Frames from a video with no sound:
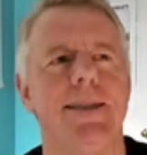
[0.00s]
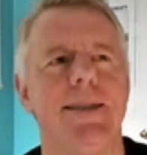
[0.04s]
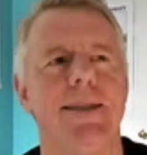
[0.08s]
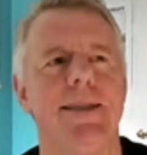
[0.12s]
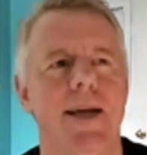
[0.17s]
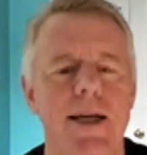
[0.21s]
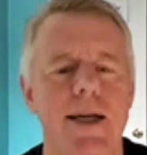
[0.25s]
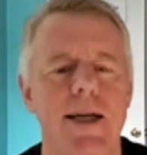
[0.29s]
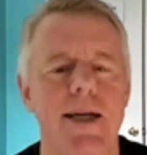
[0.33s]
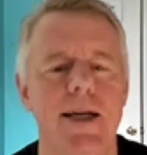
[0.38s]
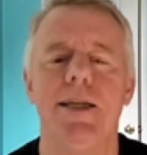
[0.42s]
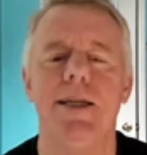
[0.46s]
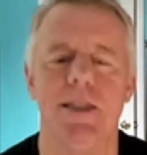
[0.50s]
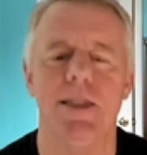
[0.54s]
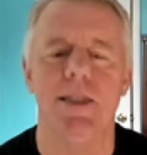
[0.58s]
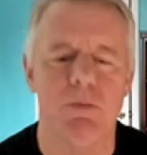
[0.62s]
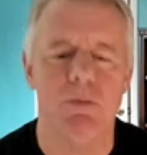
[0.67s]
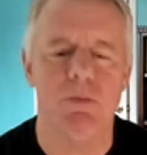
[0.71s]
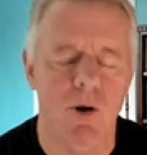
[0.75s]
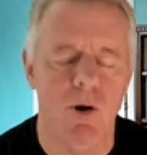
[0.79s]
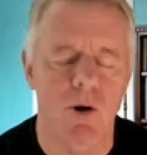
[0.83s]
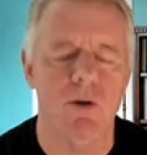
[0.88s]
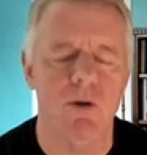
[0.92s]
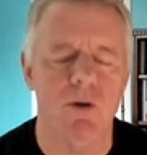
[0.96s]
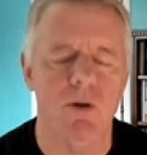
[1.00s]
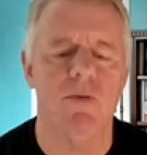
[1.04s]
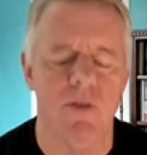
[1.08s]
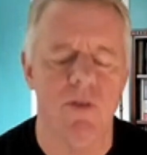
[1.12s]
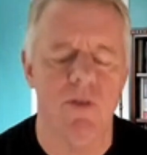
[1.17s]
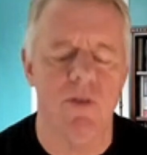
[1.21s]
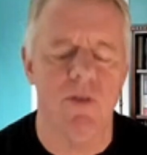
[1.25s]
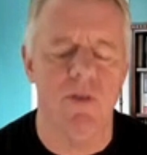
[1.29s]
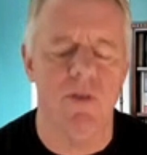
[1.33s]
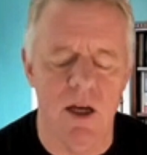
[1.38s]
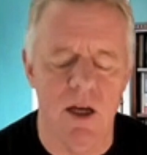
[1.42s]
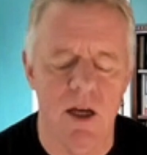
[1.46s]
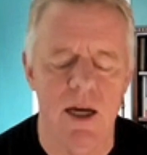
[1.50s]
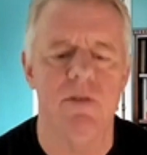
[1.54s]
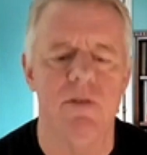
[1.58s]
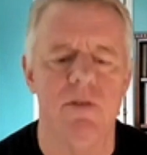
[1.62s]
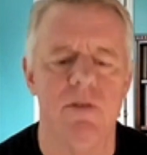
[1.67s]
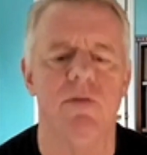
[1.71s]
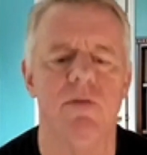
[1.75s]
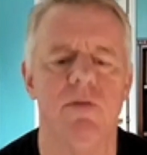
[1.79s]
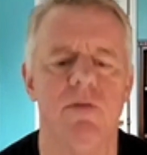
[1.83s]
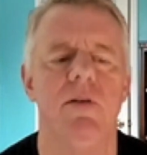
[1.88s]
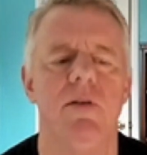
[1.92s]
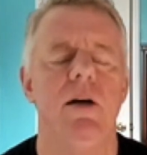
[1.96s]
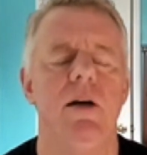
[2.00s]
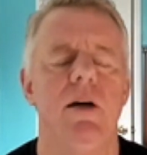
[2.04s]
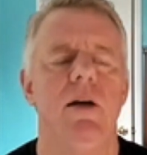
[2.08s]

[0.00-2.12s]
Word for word: dying is part of life.